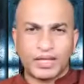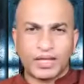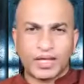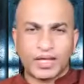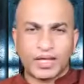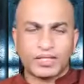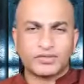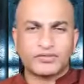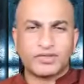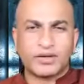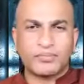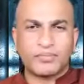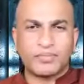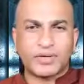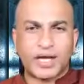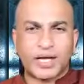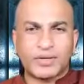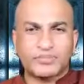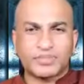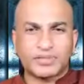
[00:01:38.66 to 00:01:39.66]
and
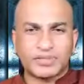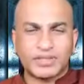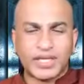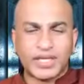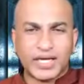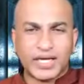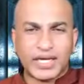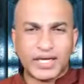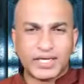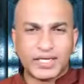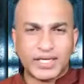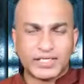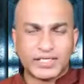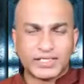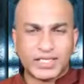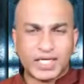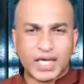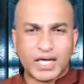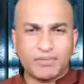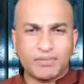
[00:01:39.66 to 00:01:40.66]
sometimes they get
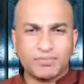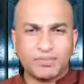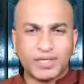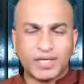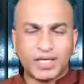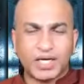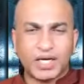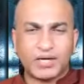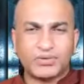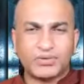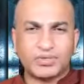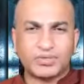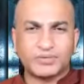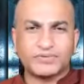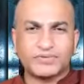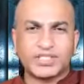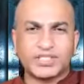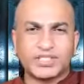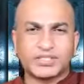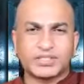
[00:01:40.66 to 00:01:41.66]
example out
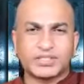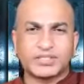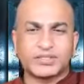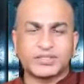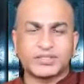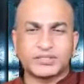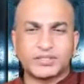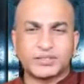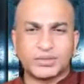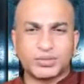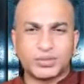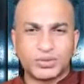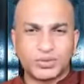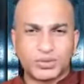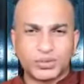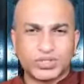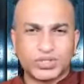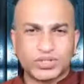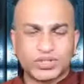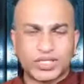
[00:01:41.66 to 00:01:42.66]
of these
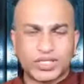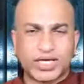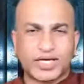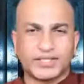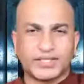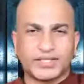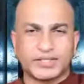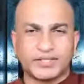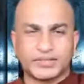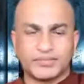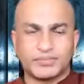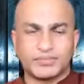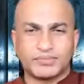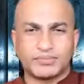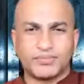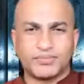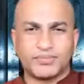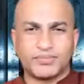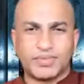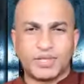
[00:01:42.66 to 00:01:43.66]
two stars.
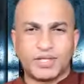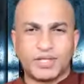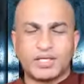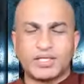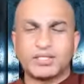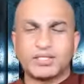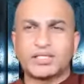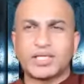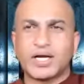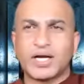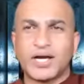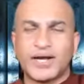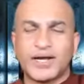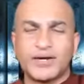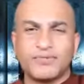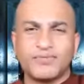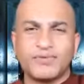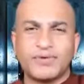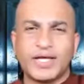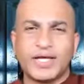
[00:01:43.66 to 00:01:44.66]
It's a
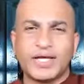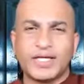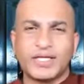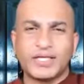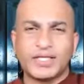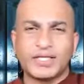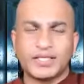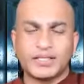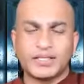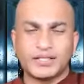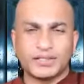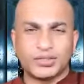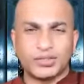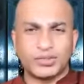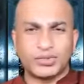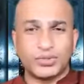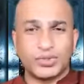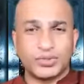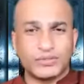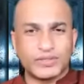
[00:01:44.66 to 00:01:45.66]
kind of like a
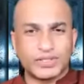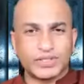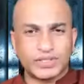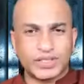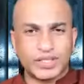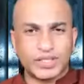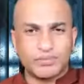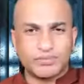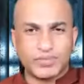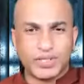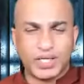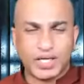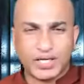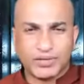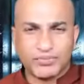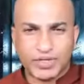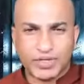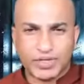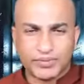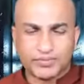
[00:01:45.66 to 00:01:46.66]
universal
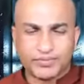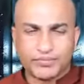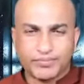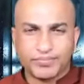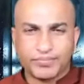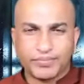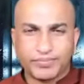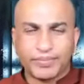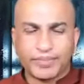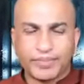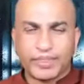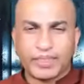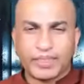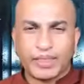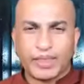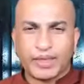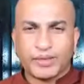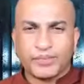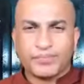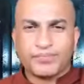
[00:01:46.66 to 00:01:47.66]
behavior.
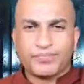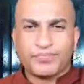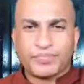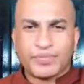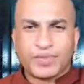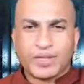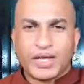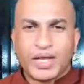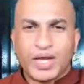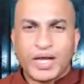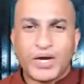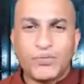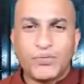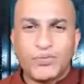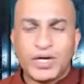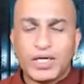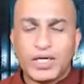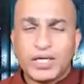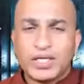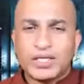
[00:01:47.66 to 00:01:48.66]
And
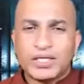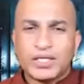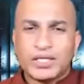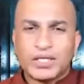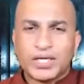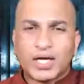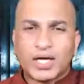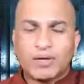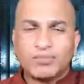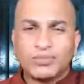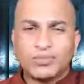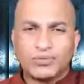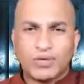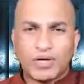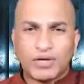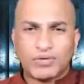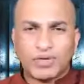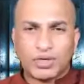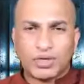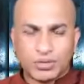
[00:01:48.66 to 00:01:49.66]
when it come to
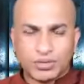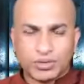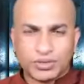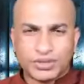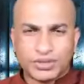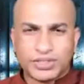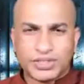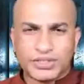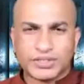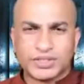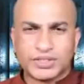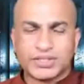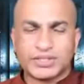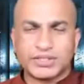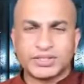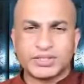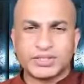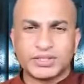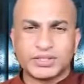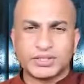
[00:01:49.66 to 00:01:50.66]
our
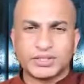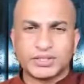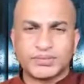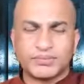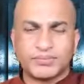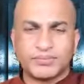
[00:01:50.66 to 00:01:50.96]
consciousness,